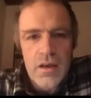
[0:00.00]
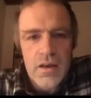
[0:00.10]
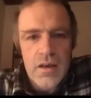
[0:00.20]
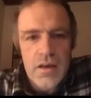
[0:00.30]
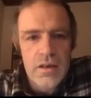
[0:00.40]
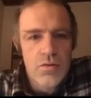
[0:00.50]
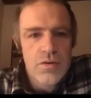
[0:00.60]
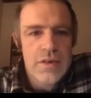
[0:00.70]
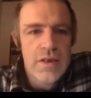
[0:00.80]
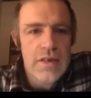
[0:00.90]
Here you
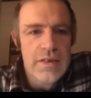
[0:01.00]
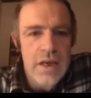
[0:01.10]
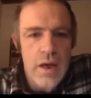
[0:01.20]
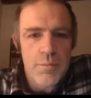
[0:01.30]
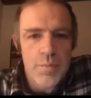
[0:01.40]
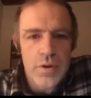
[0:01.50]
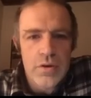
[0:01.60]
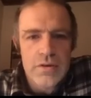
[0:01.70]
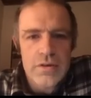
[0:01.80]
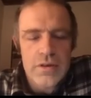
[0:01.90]
see
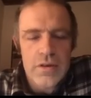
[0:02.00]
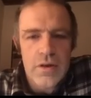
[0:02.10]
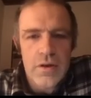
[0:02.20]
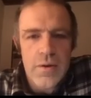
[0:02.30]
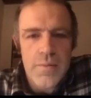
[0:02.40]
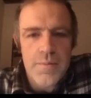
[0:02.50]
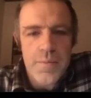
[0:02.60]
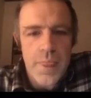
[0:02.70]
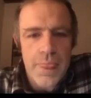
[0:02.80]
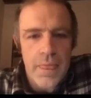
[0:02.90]
examples.
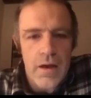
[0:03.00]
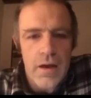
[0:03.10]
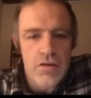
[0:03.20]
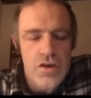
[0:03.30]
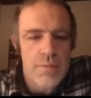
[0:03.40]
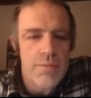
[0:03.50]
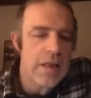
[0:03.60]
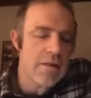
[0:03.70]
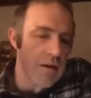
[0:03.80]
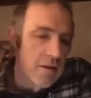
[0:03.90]
The
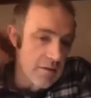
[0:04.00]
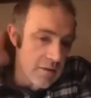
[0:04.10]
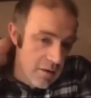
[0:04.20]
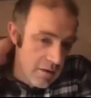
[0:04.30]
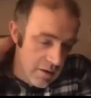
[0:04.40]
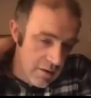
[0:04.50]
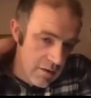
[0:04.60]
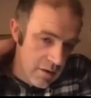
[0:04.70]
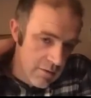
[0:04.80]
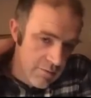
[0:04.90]
schematic is
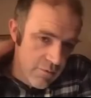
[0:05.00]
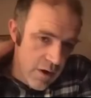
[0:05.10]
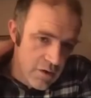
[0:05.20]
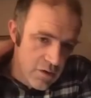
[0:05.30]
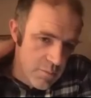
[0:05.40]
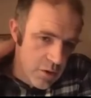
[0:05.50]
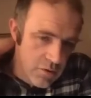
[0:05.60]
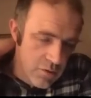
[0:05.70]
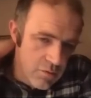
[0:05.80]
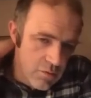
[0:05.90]
in French, but
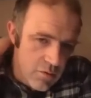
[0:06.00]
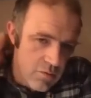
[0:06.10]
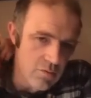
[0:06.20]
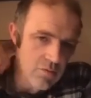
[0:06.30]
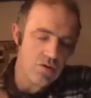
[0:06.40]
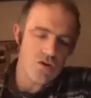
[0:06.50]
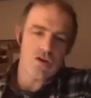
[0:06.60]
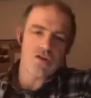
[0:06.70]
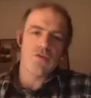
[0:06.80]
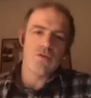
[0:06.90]
you
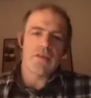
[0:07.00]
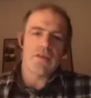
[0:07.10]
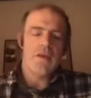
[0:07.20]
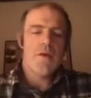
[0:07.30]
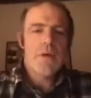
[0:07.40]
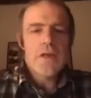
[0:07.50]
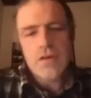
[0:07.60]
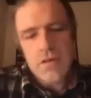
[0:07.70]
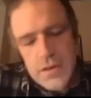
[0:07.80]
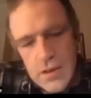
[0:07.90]
just look at the
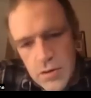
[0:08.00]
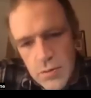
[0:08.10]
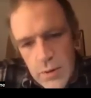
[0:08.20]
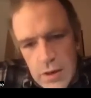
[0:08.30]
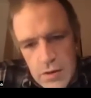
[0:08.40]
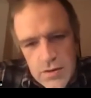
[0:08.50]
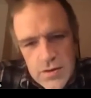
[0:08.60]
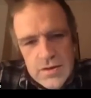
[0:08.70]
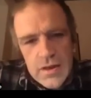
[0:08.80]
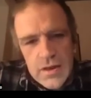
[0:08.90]
images and you will
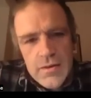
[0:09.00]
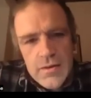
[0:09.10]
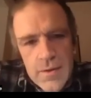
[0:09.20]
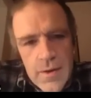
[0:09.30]
understand.